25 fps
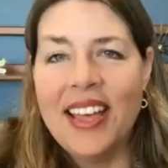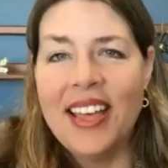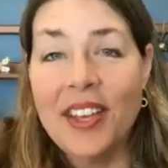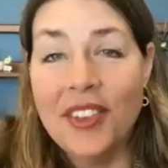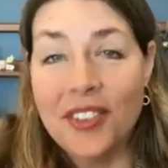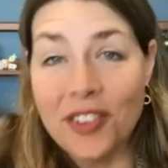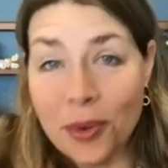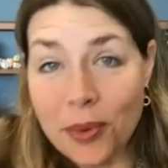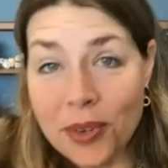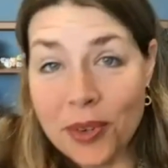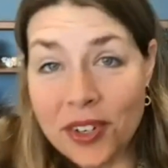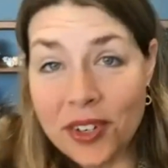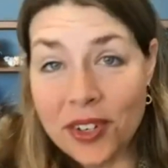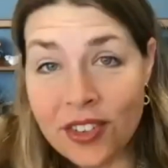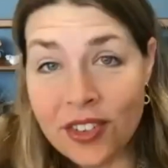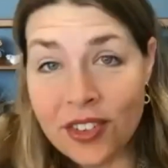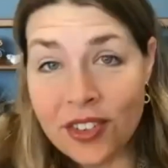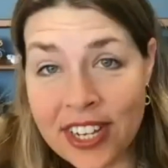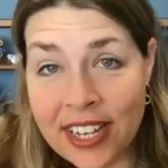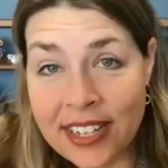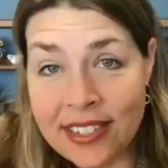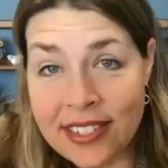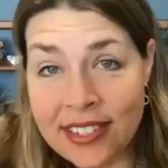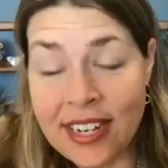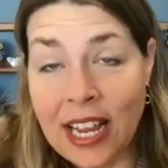So research
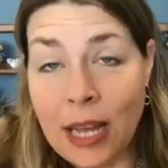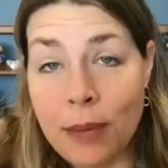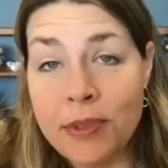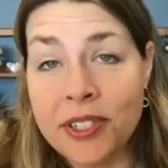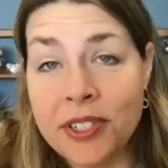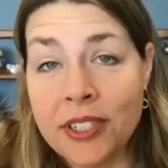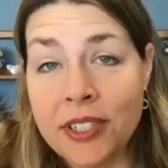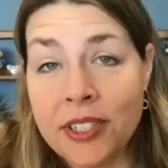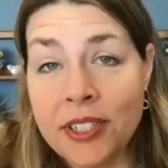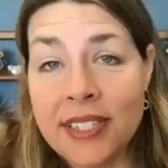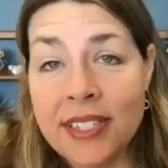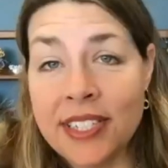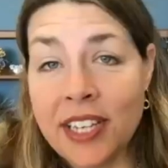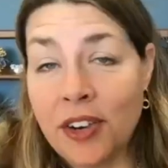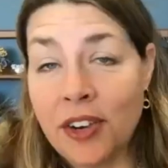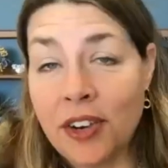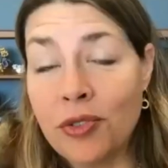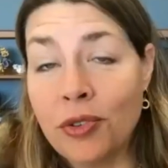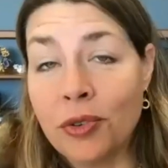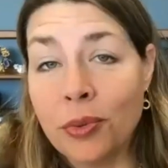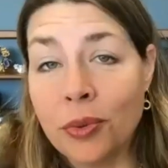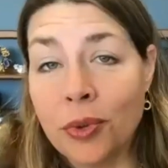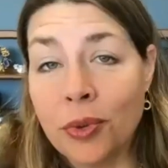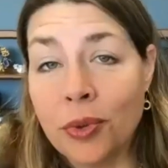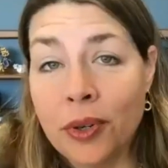has an absolutely
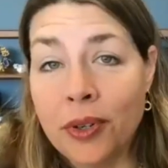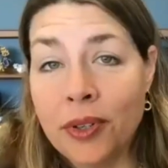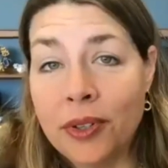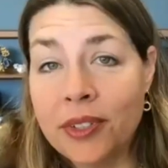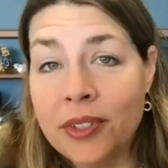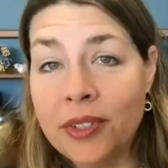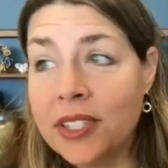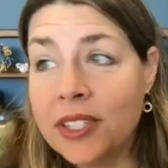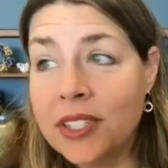central role.